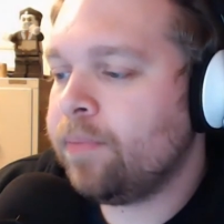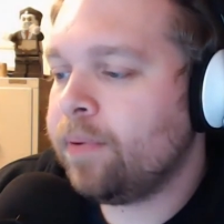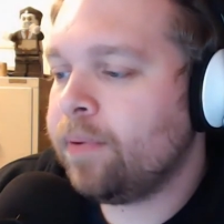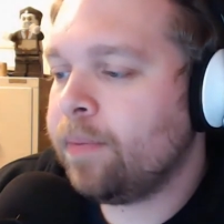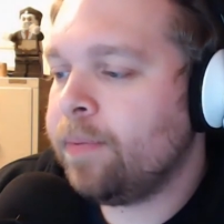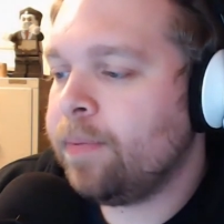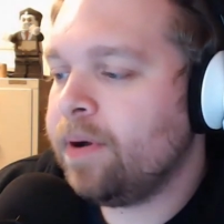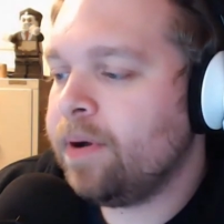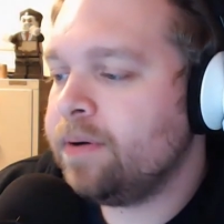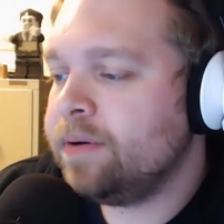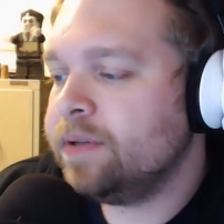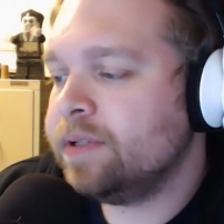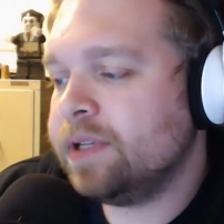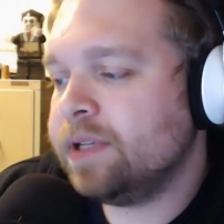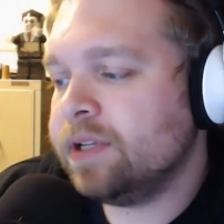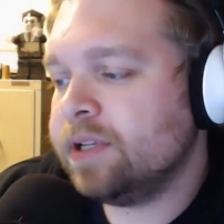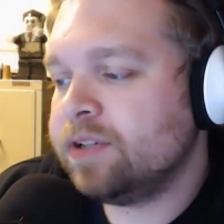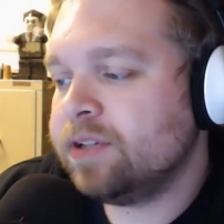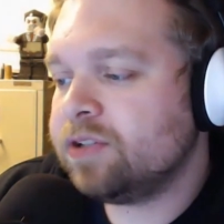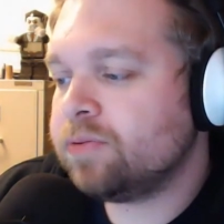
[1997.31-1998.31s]

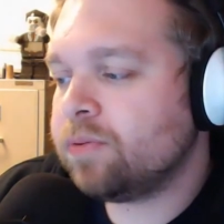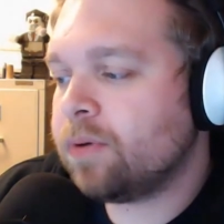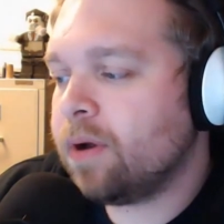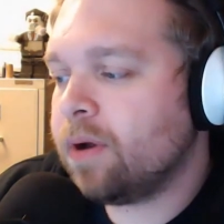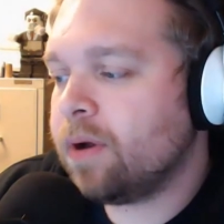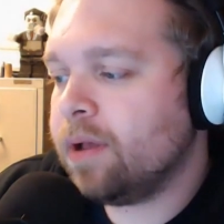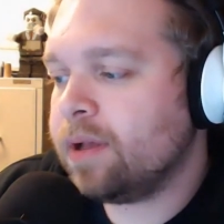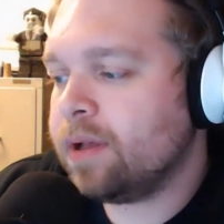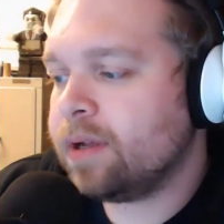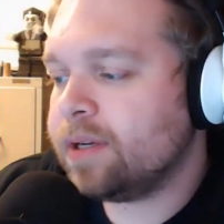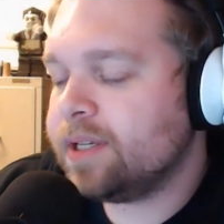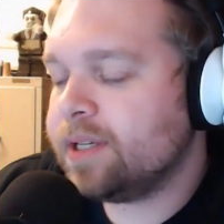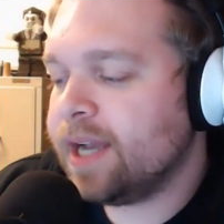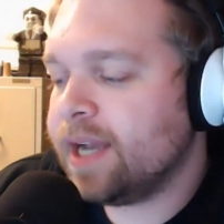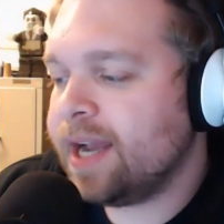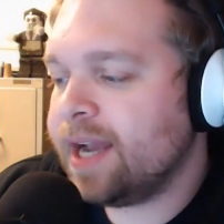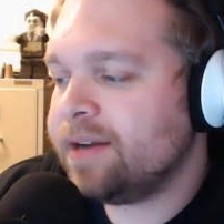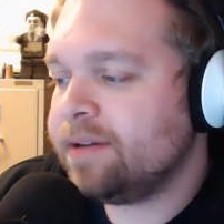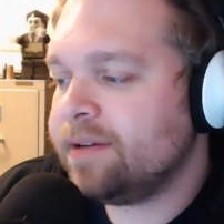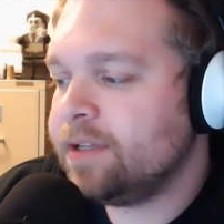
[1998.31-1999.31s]
propose strong
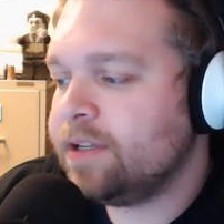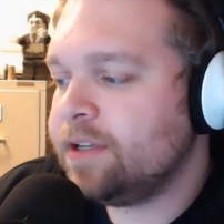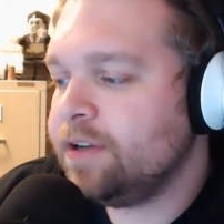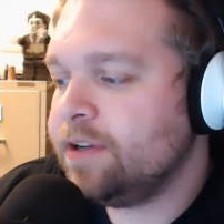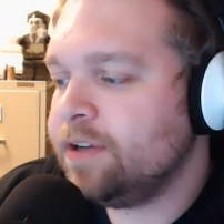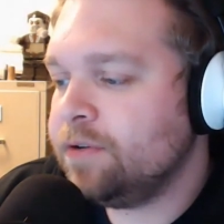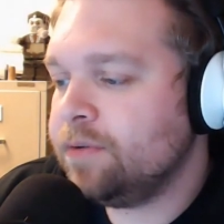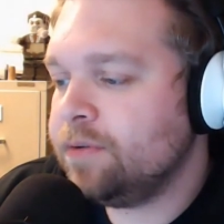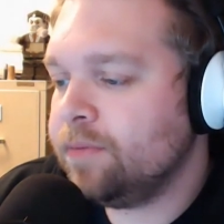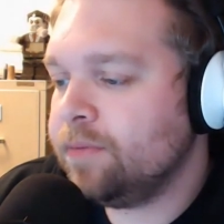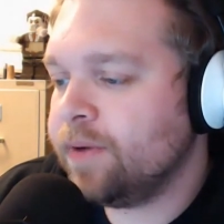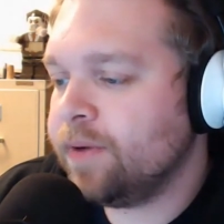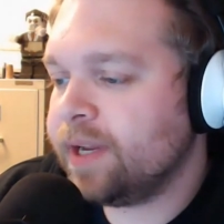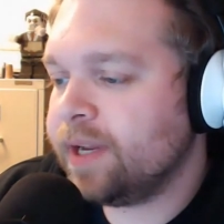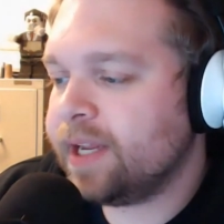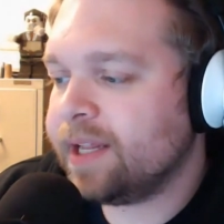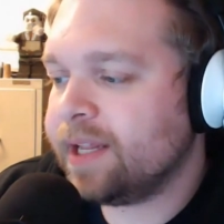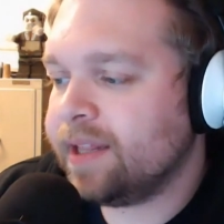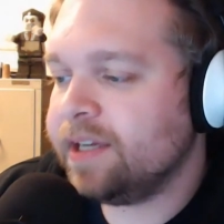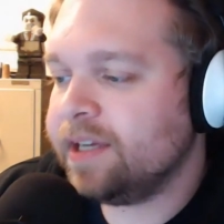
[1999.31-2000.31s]
Title II
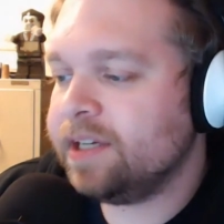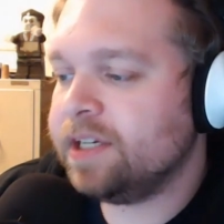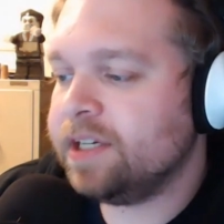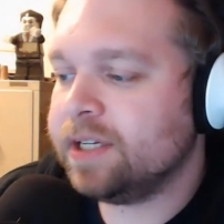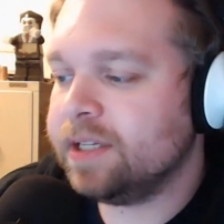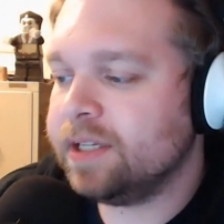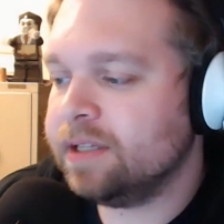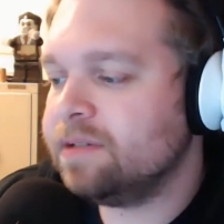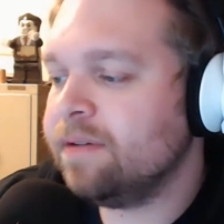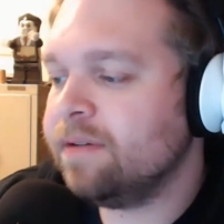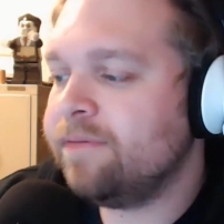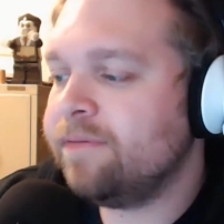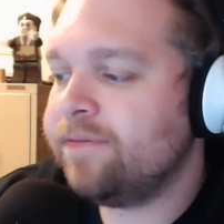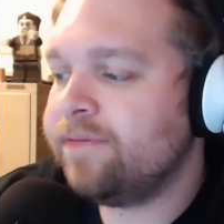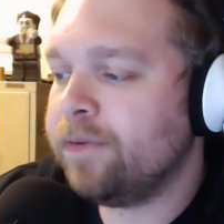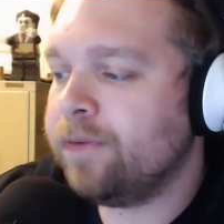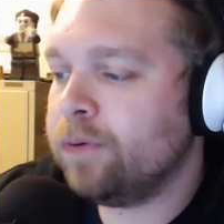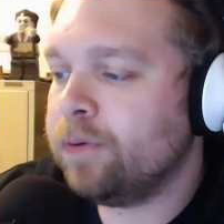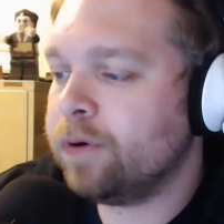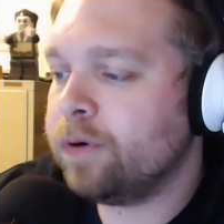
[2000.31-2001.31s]
regulations
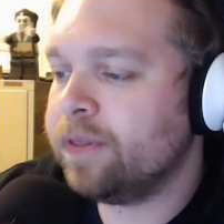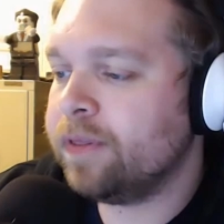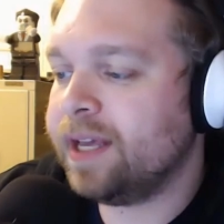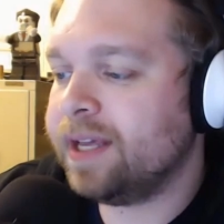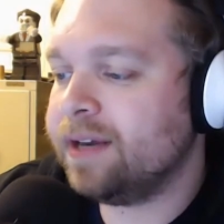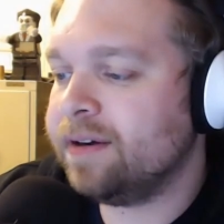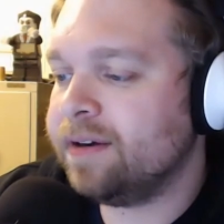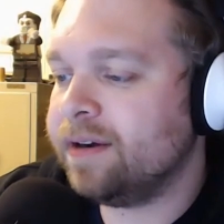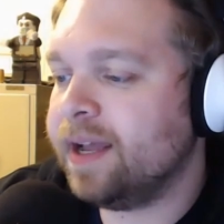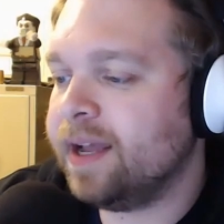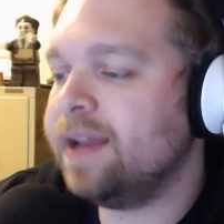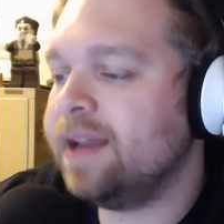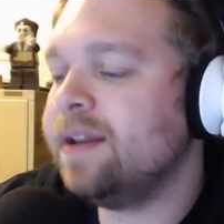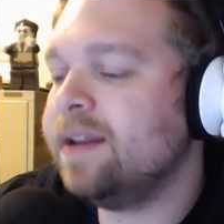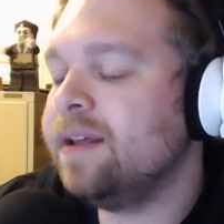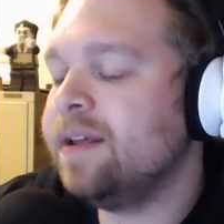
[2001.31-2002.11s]
for the internet,